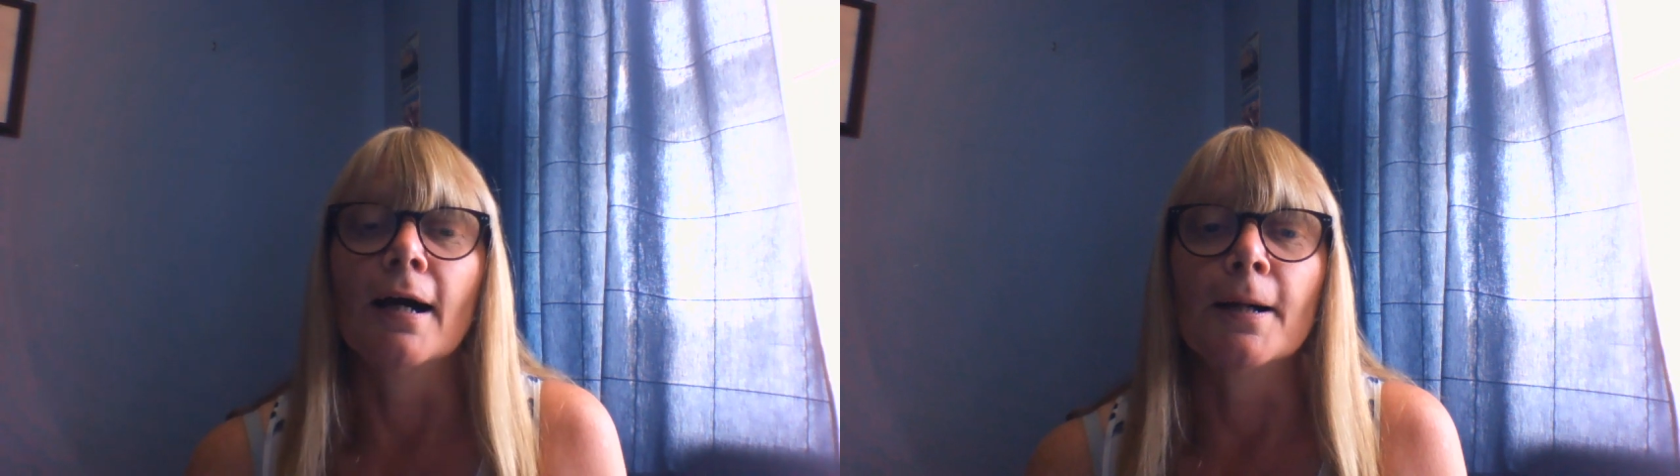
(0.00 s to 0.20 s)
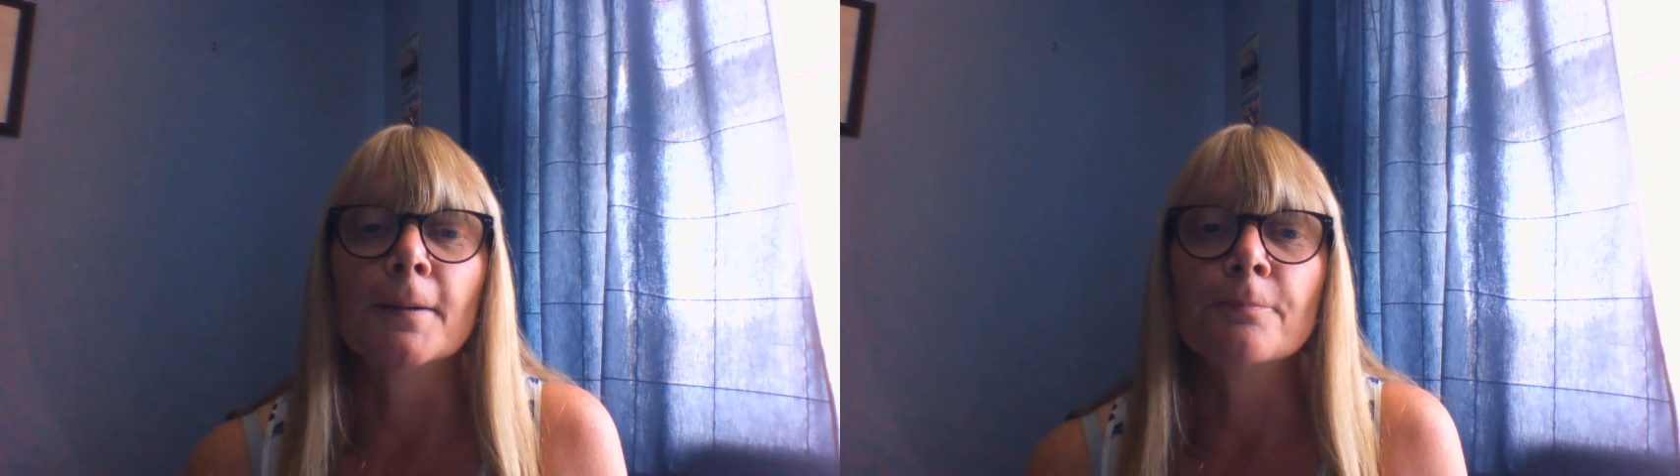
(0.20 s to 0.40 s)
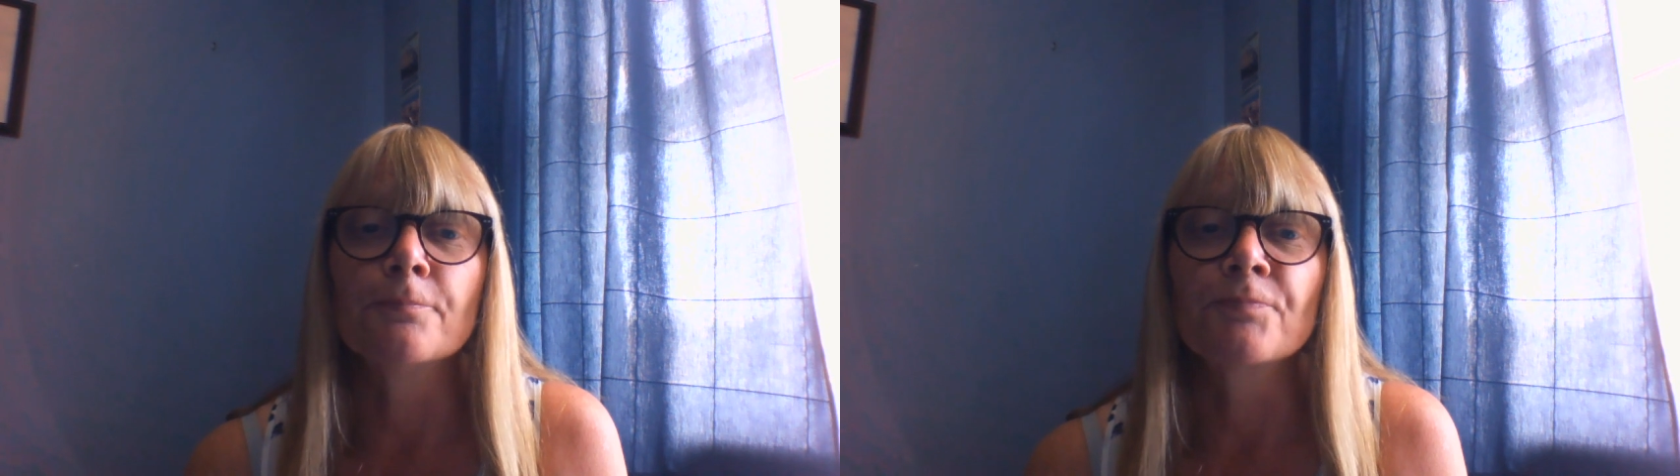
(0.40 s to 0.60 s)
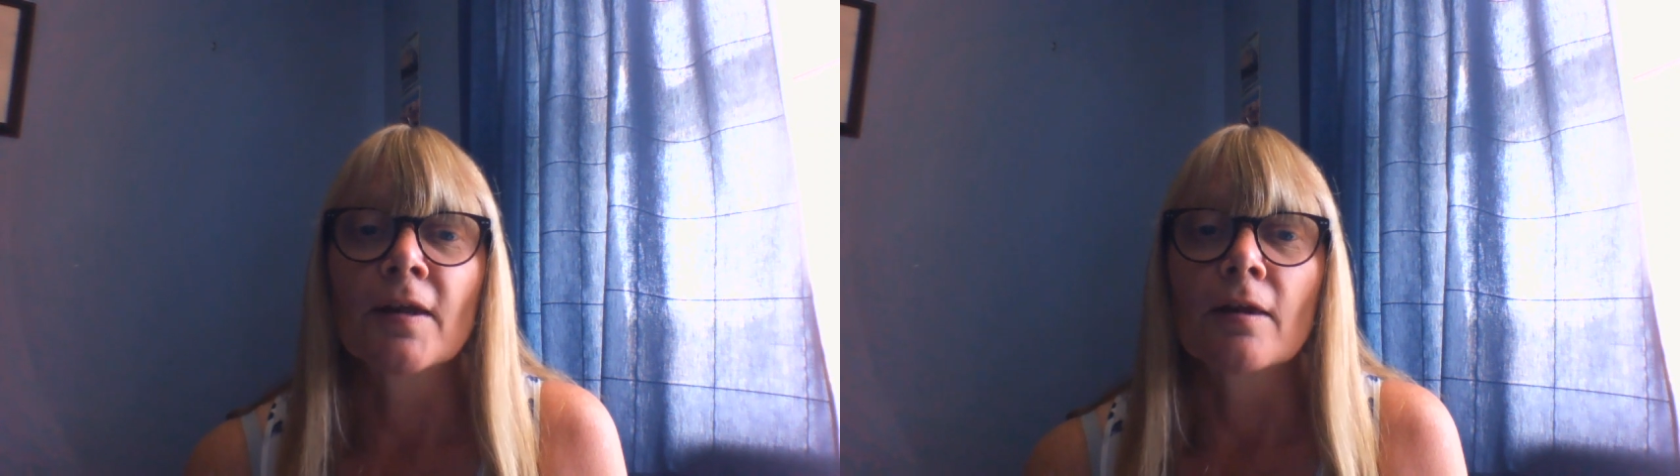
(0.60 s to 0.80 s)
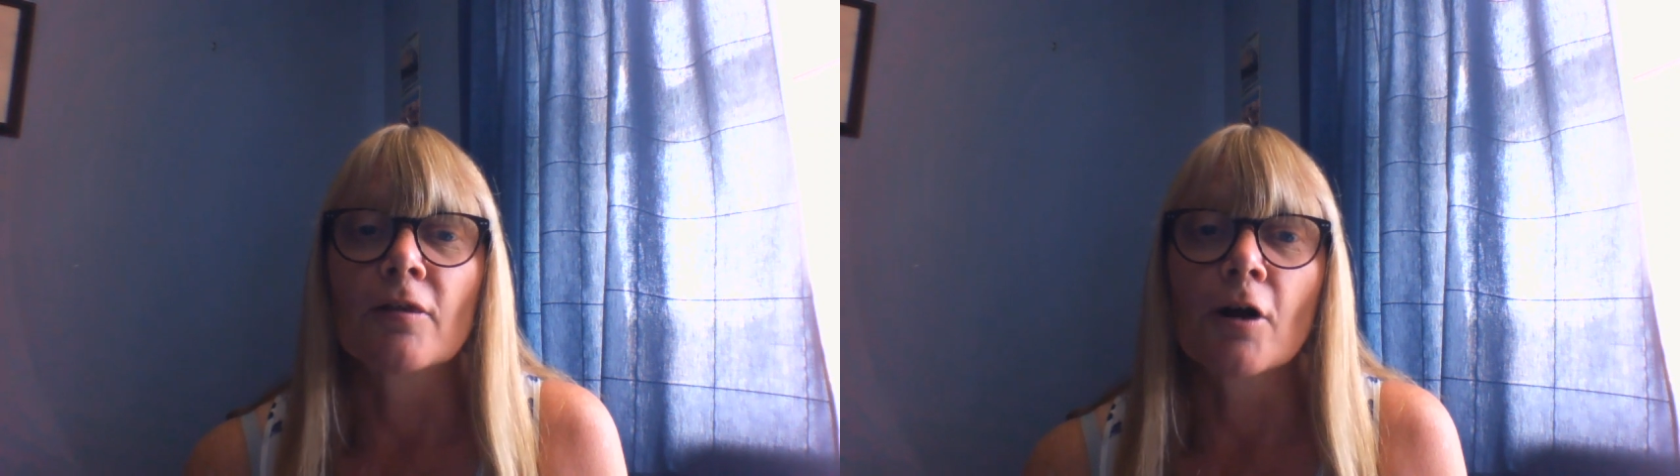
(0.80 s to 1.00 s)
Um,
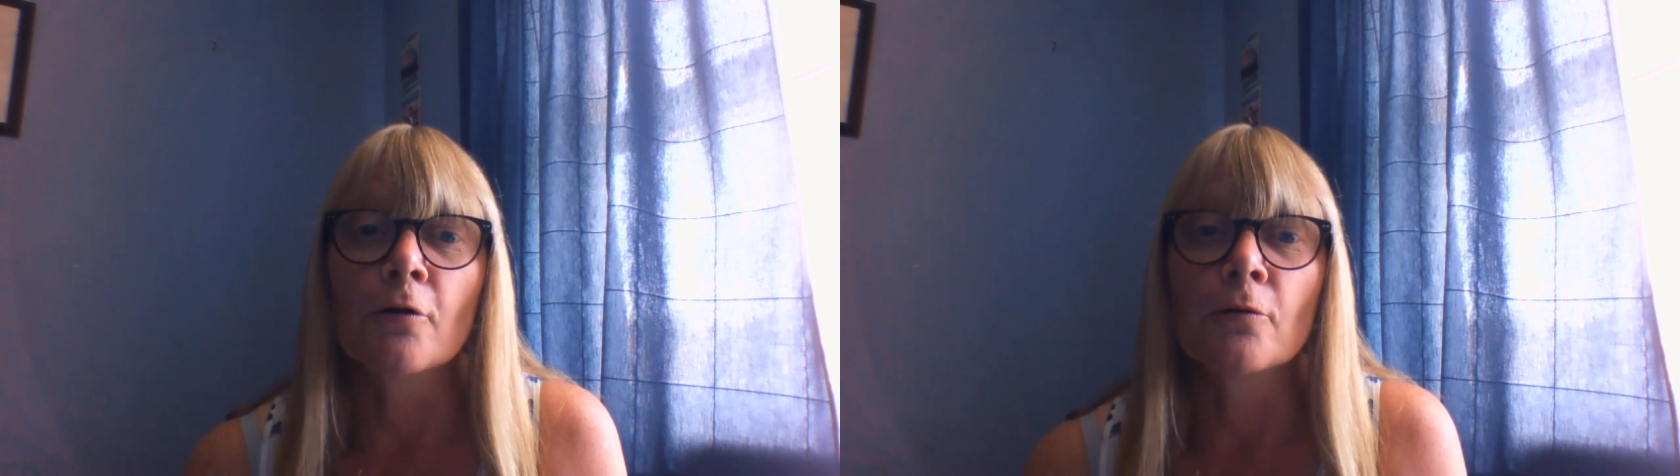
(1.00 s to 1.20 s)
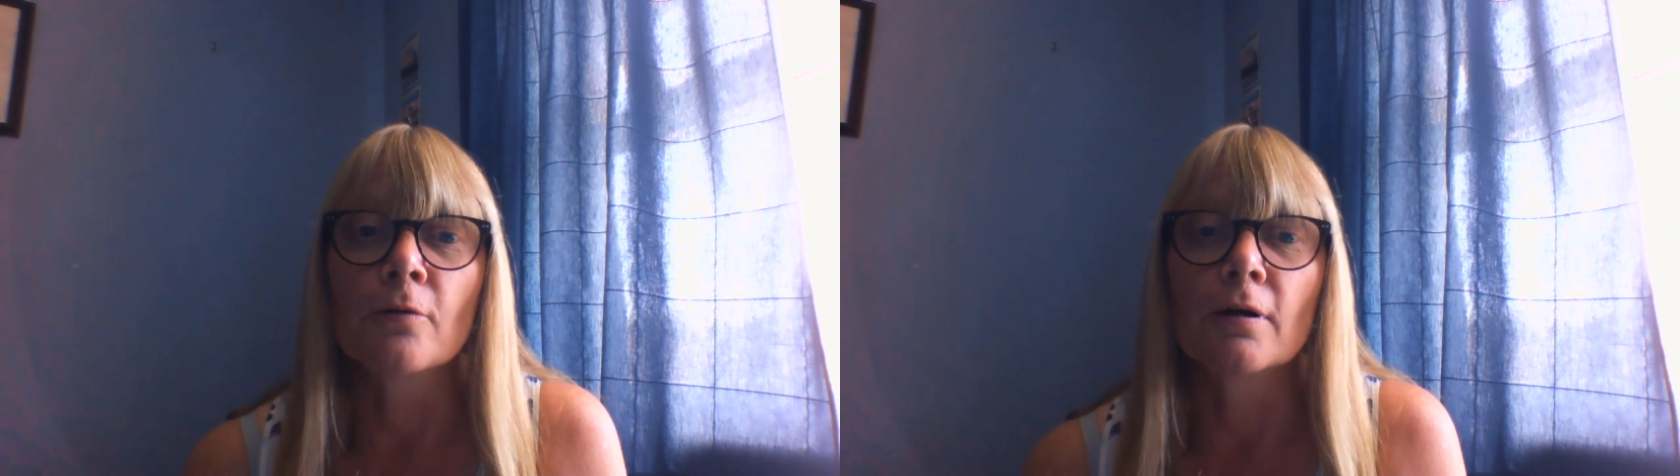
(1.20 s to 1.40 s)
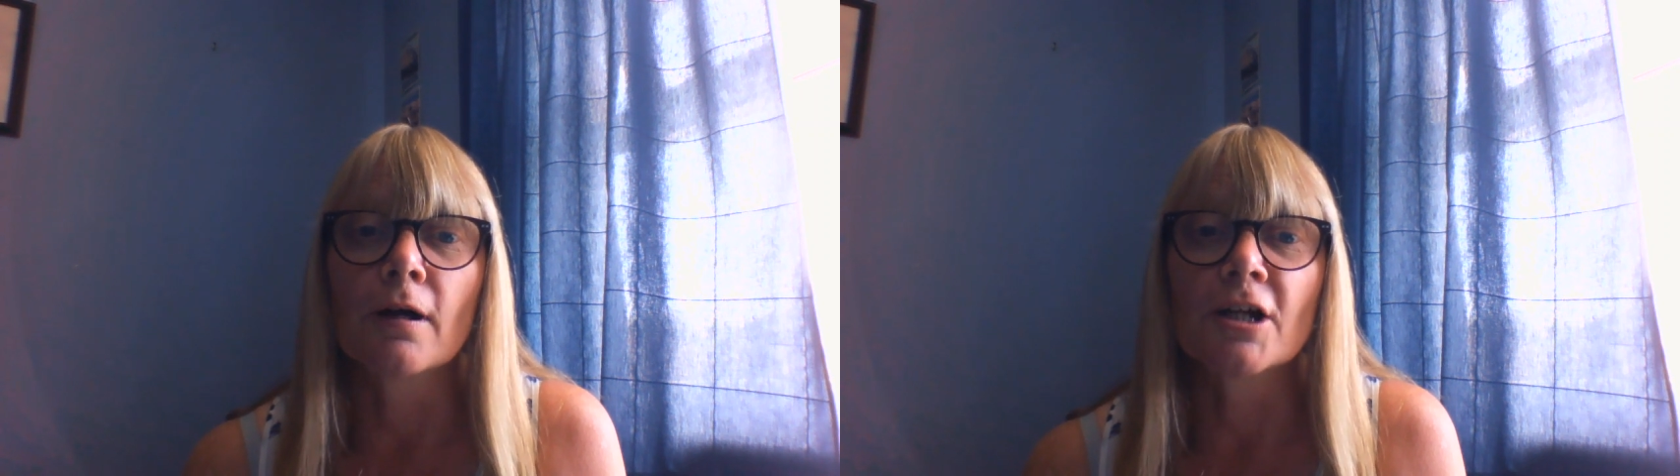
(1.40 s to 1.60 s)
though